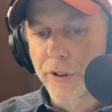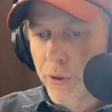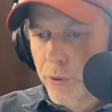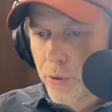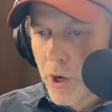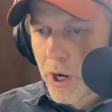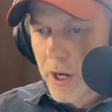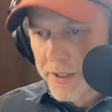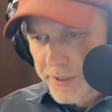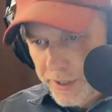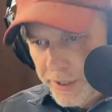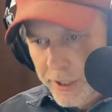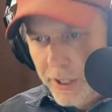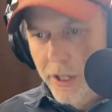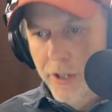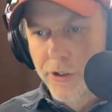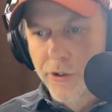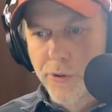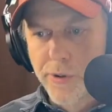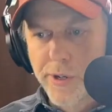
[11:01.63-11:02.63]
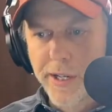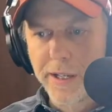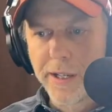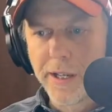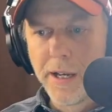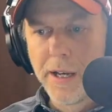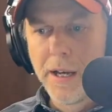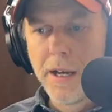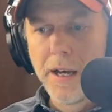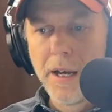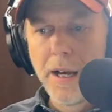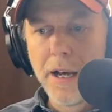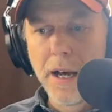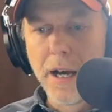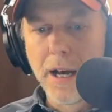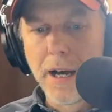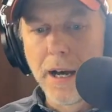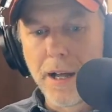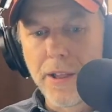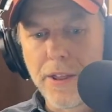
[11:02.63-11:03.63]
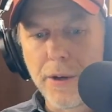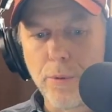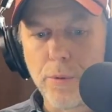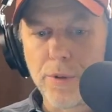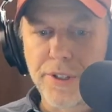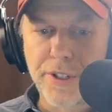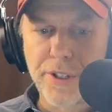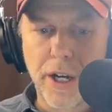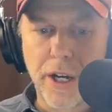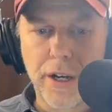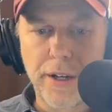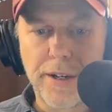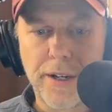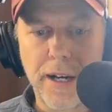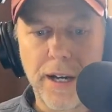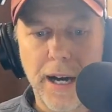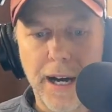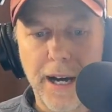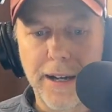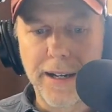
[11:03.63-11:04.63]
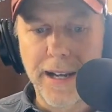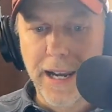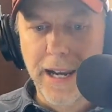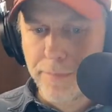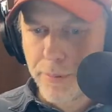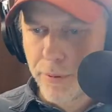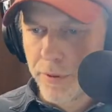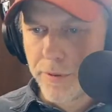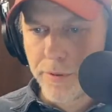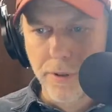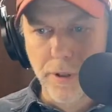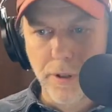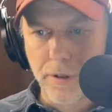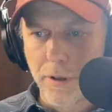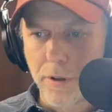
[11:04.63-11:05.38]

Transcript: across the country uh, that was done on April